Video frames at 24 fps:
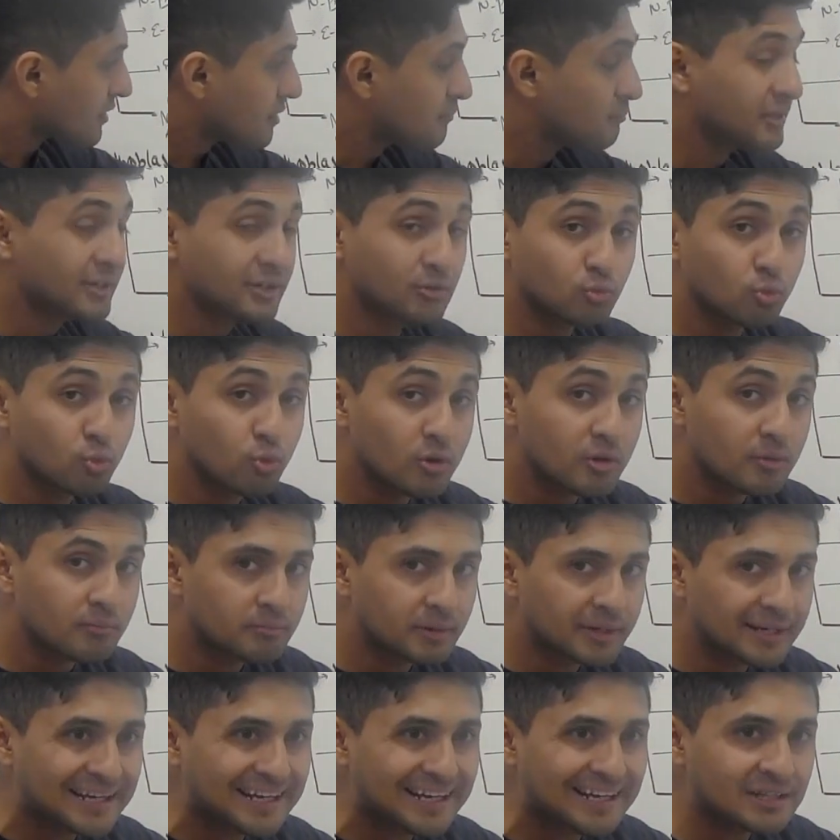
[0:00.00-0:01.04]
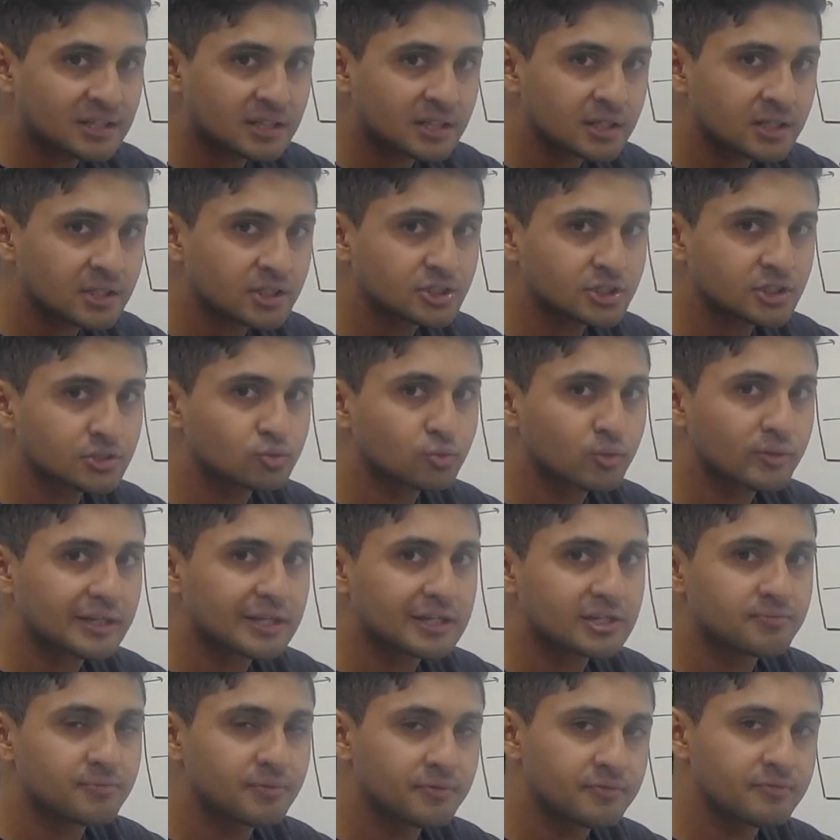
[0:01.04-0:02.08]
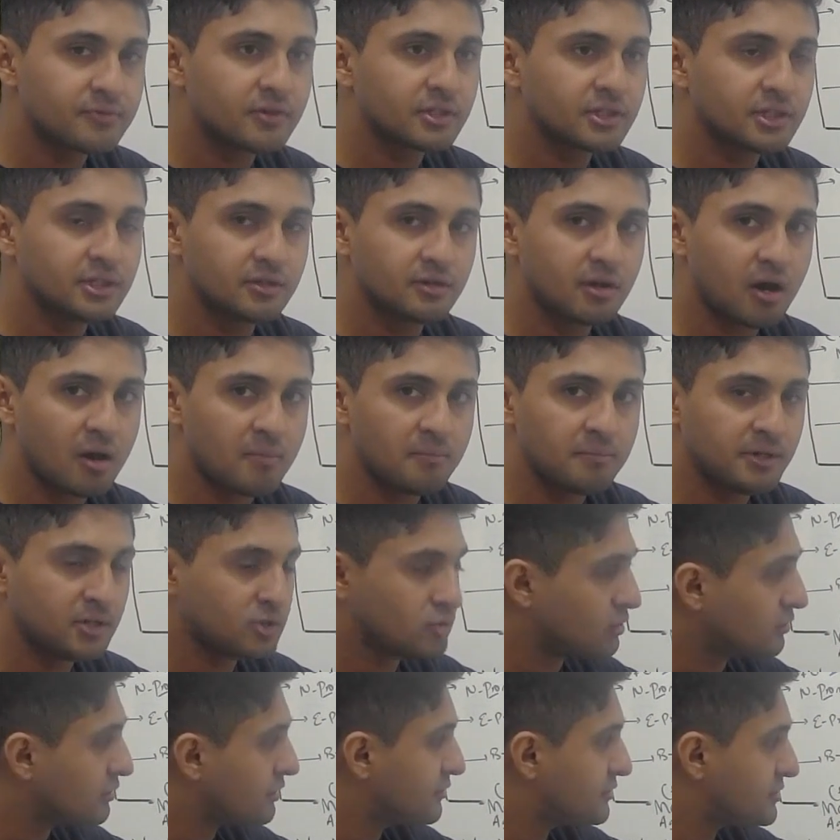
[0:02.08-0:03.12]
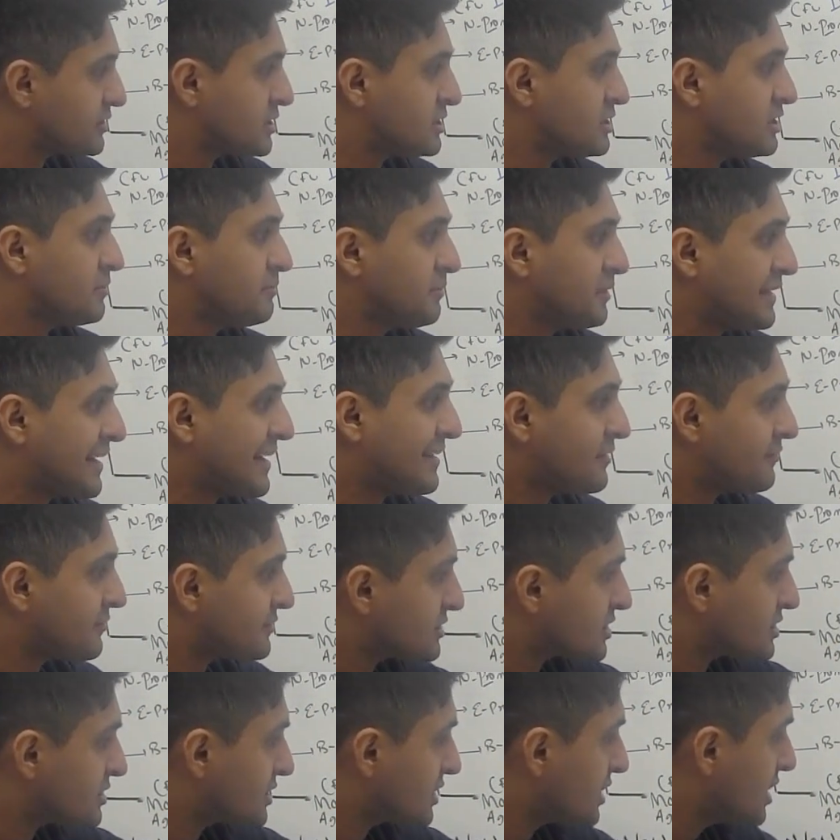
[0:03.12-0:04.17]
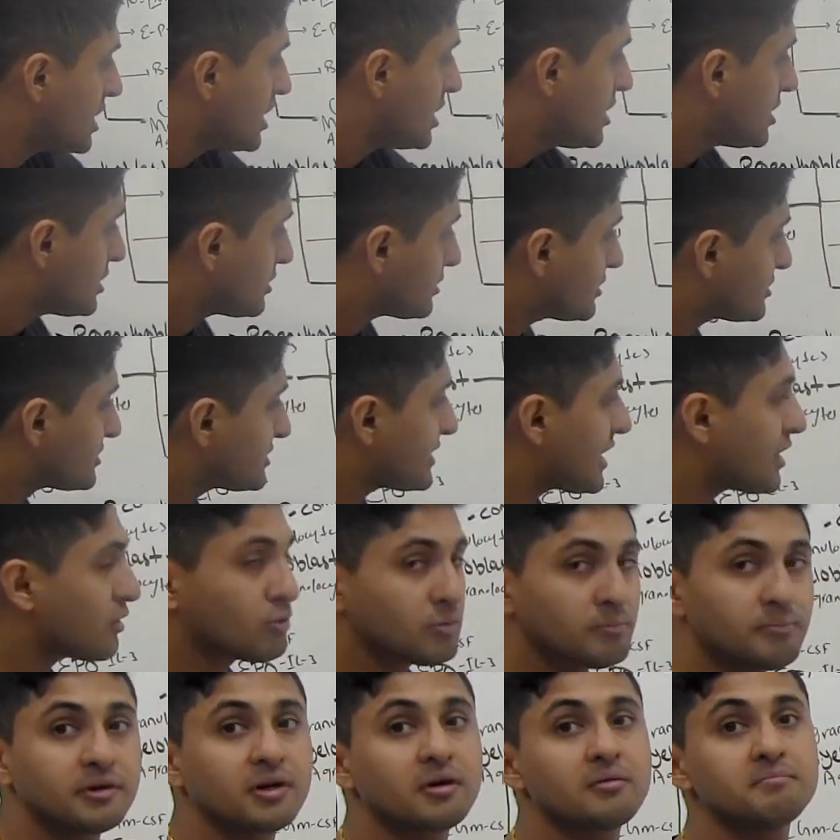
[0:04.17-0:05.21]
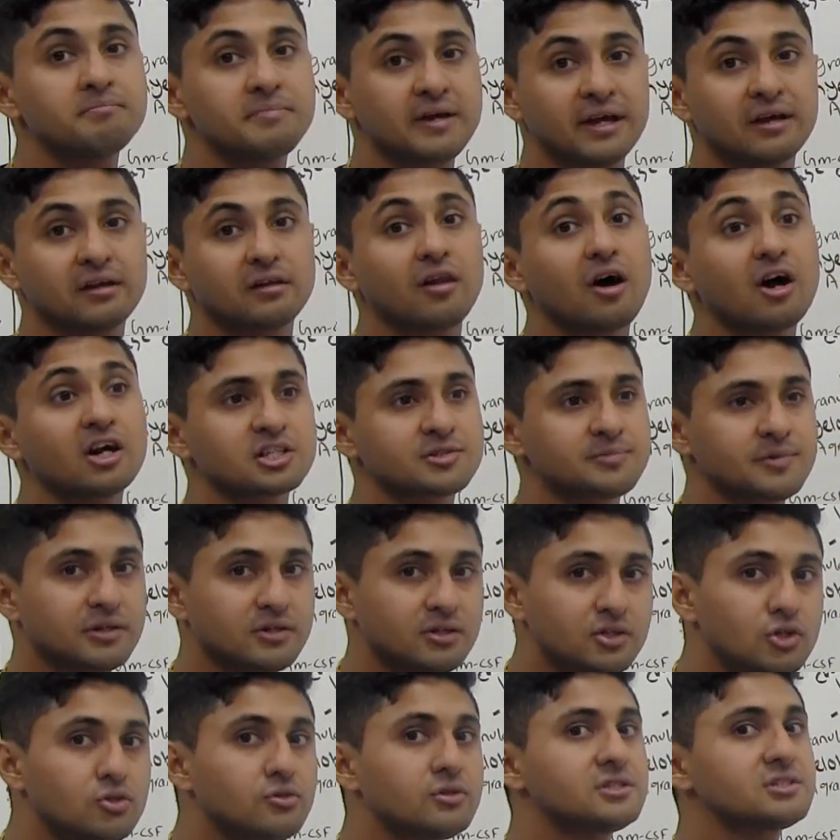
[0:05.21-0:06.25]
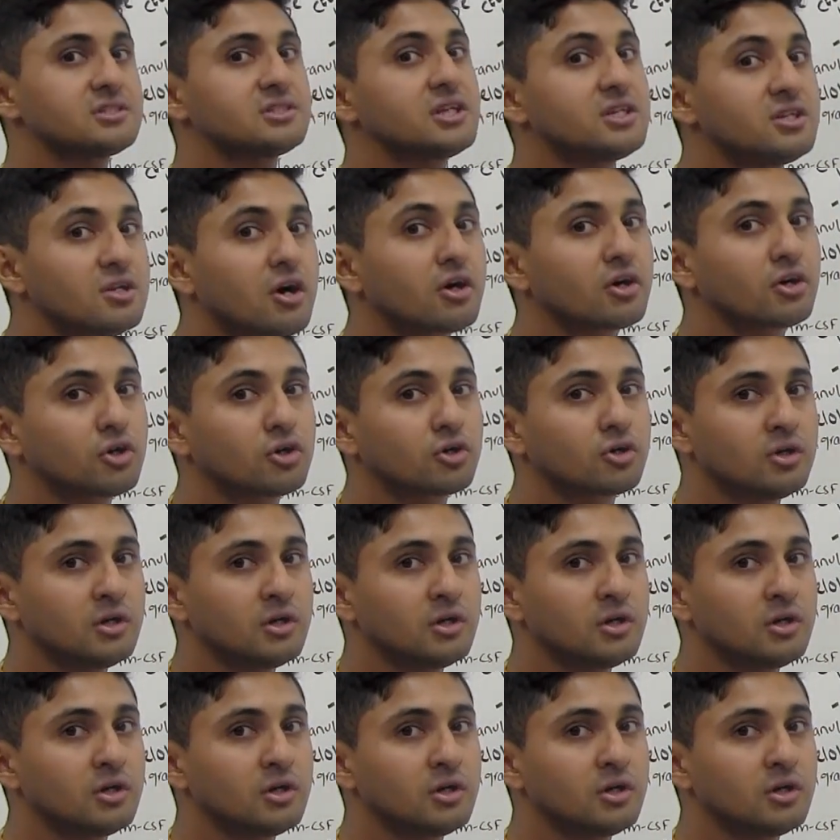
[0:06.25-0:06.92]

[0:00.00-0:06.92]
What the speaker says: but in the conditions where there's B12 deficiency or B9 deficiency, the cell will become big, large, because nucleus did not